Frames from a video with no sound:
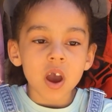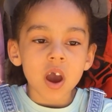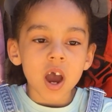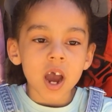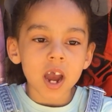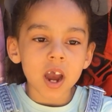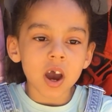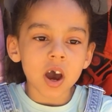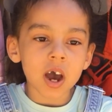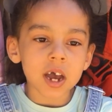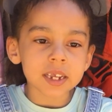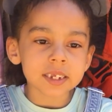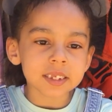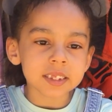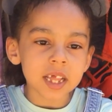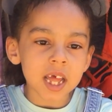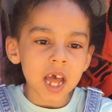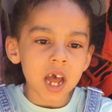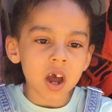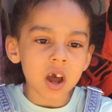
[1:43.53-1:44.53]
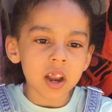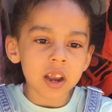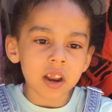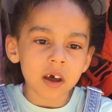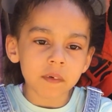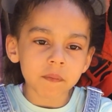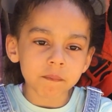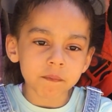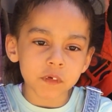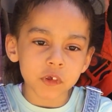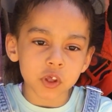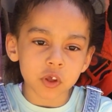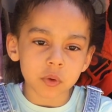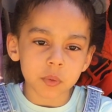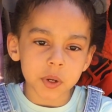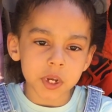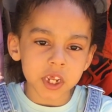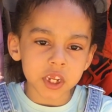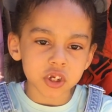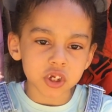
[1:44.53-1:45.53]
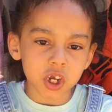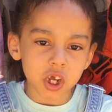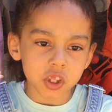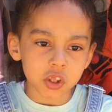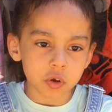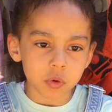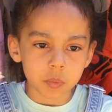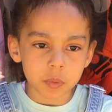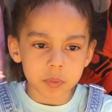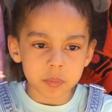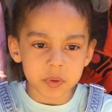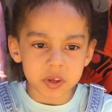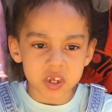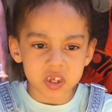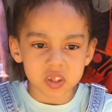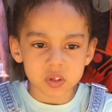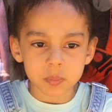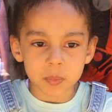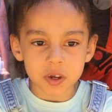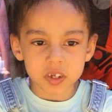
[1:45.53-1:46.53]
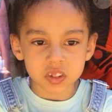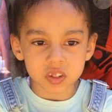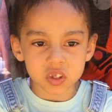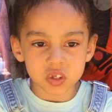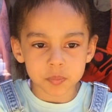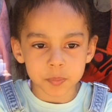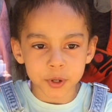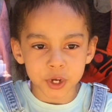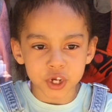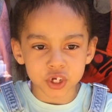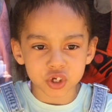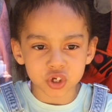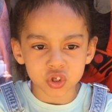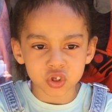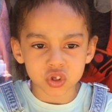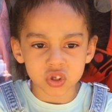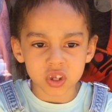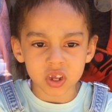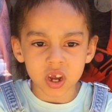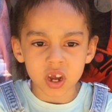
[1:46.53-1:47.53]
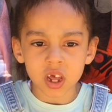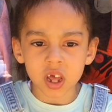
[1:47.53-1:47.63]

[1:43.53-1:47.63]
I ask that our love for you and each other would be expressed as patience and